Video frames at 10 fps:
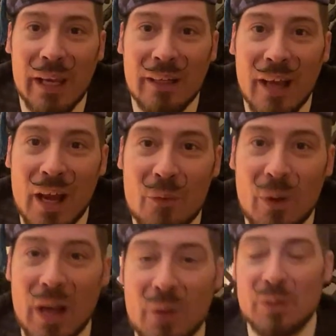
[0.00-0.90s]

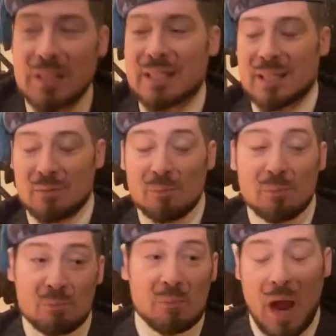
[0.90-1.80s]
I was
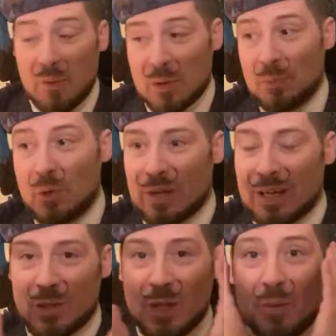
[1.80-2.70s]

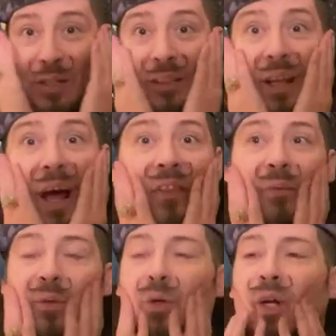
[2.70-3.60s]
moving, so there was a lot that
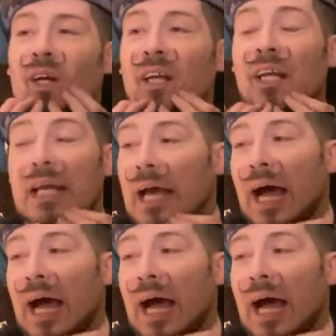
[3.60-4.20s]
was going on.